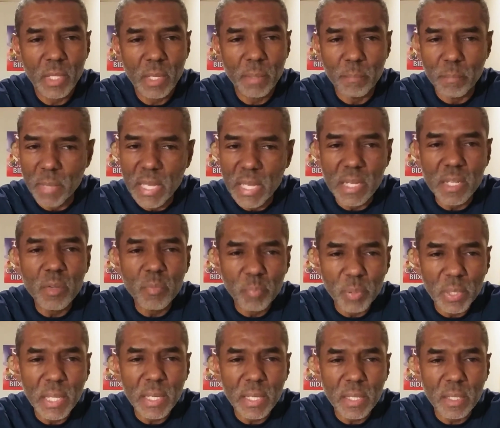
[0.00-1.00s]
Many
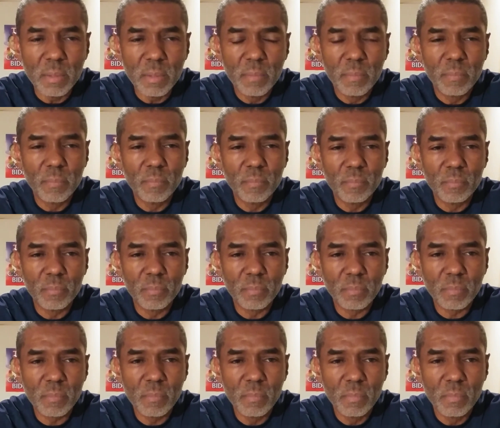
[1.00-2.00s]
complain,
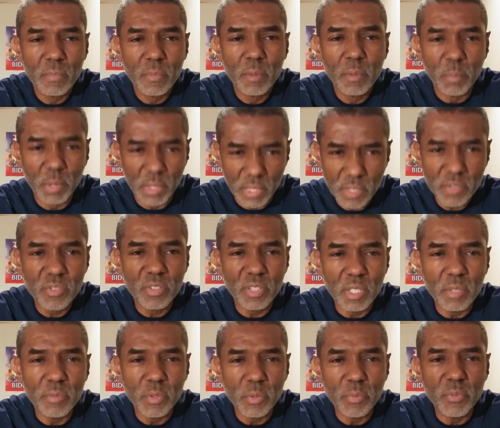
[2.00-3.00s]
but let's see
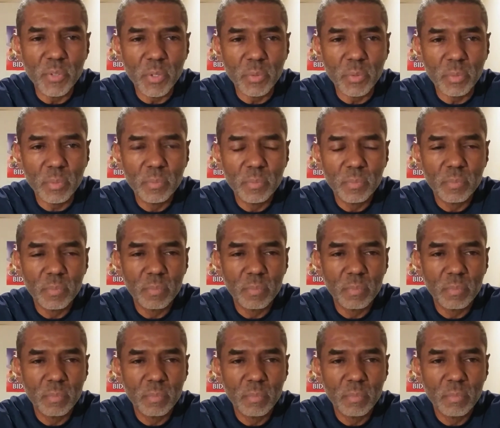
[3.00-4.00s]
if you vote.
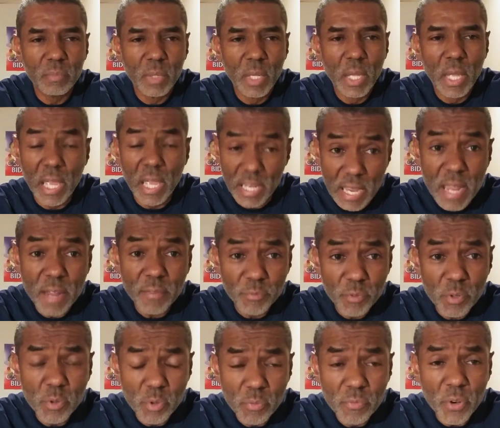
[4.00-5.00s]
And after
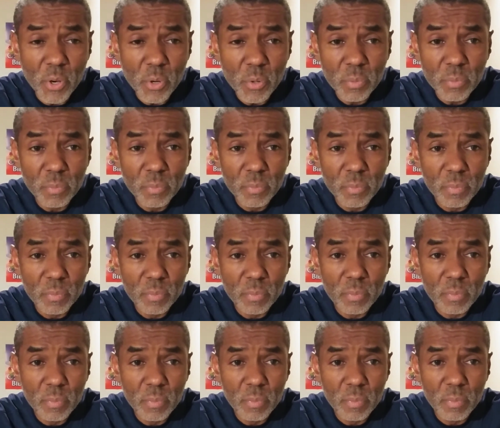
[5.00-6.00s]
you vote,
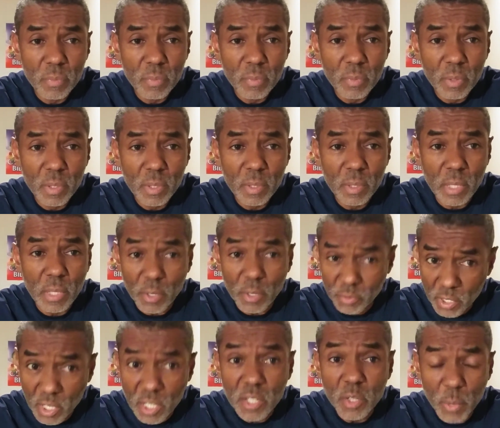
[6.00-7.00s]
I'll
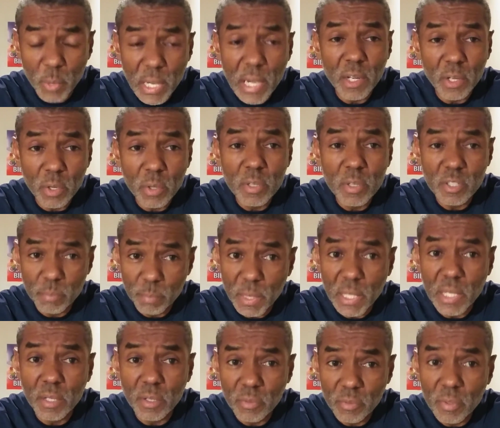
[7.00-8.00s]
tell you what I learned as
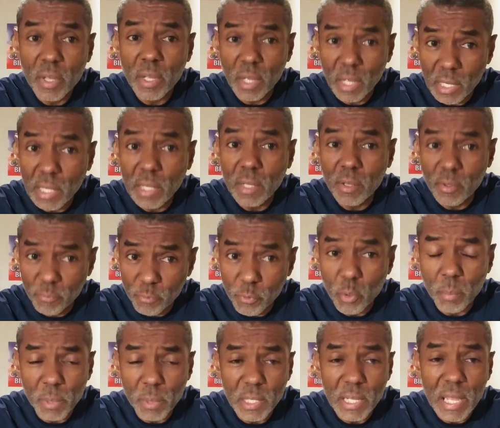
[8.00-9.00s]
being a
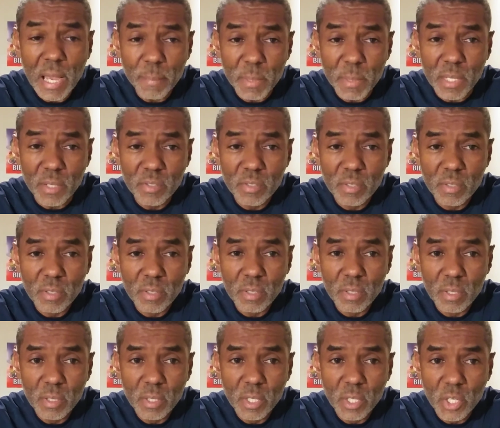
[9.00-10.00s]
former lobbyist.
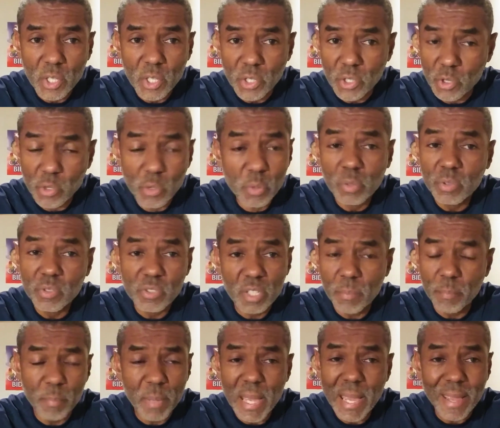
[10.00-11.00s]
You don't sit
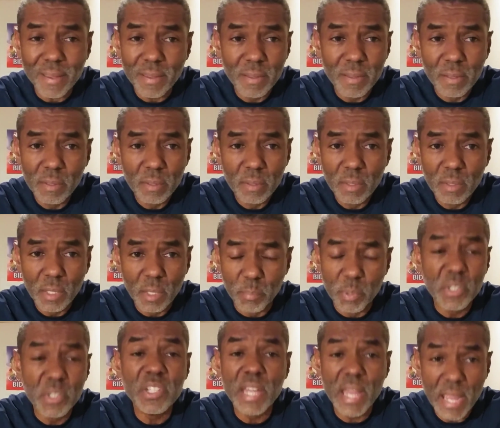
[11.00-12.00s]
back and
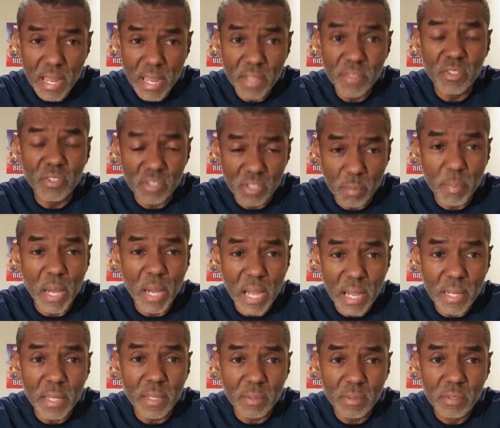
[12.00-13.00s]
put your hands in your
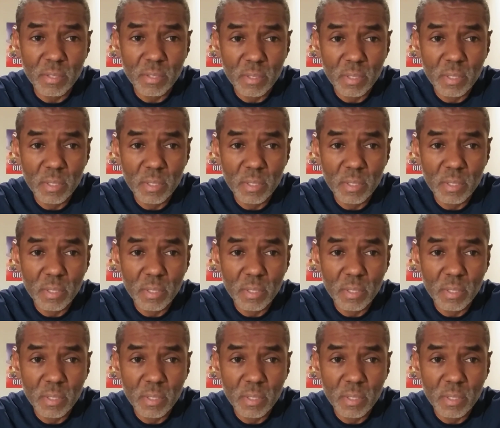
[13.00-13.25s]
pockets